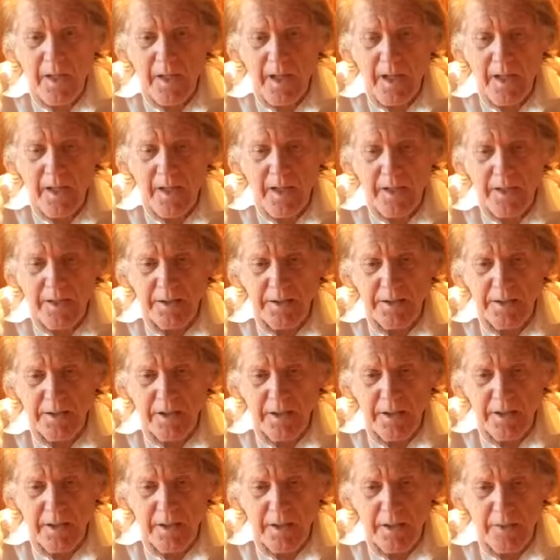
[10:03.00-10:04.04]

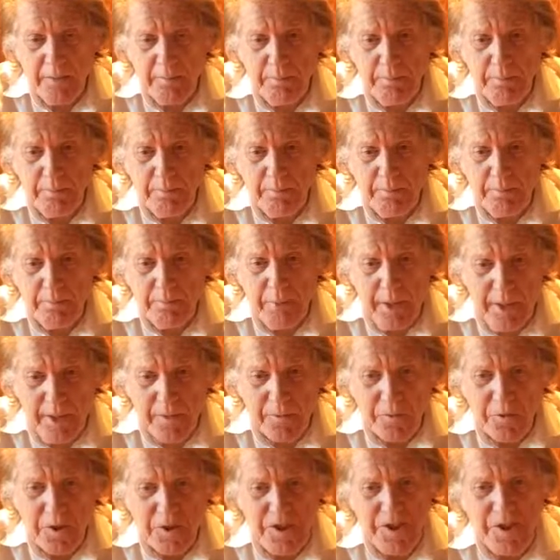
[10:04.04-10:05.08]
and
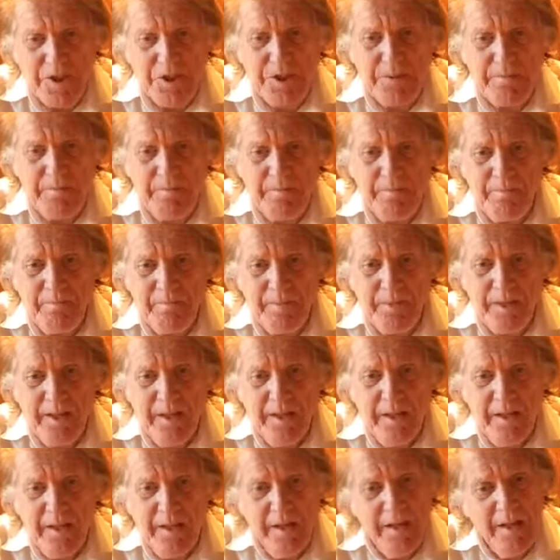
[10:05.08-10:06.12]
penalties,
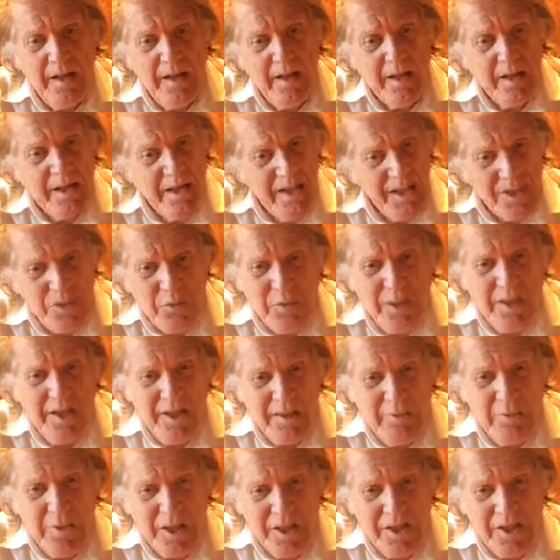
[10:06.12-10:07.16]
guess where
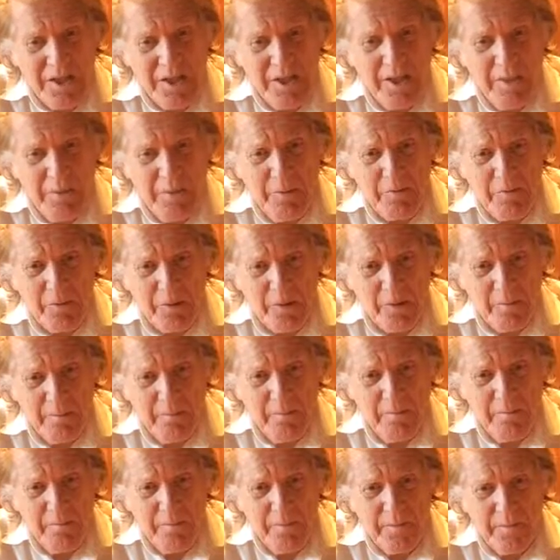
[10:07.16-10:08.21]
that money's coming from?
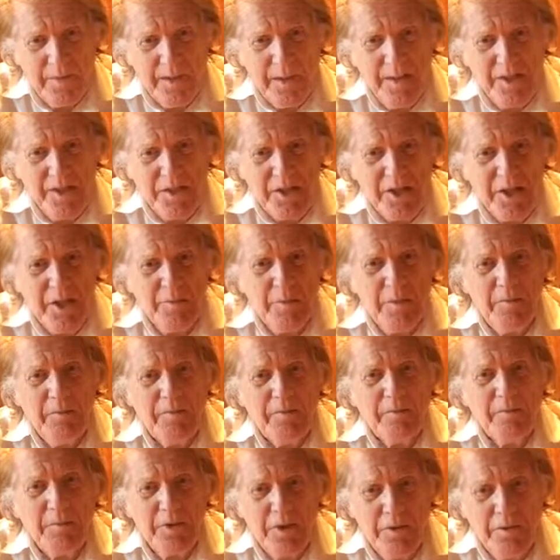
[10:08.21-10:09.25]
It's coming
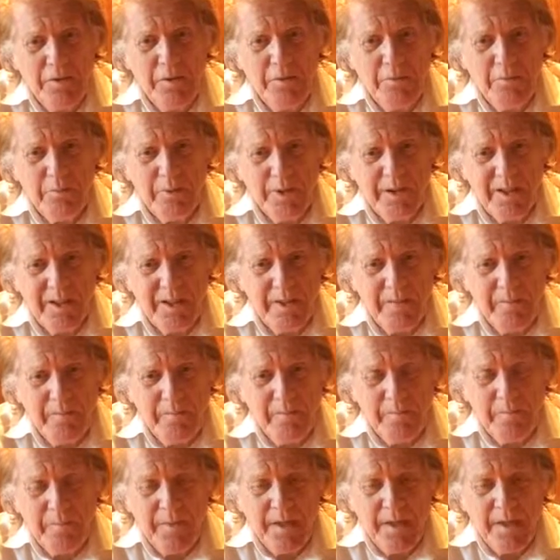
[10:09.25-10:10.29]
from you and me.
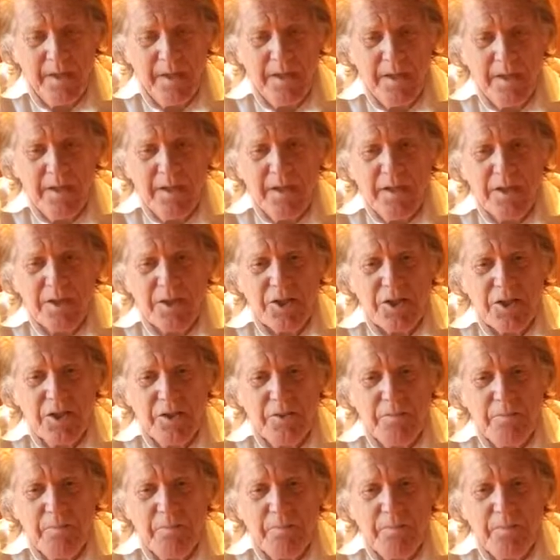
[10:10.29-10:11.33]

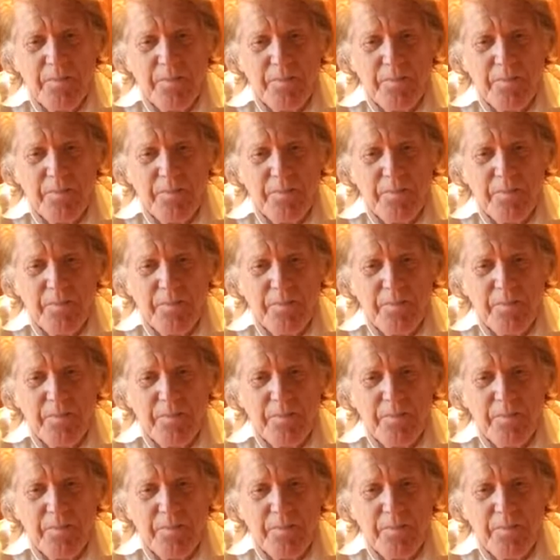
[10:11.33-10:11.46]
So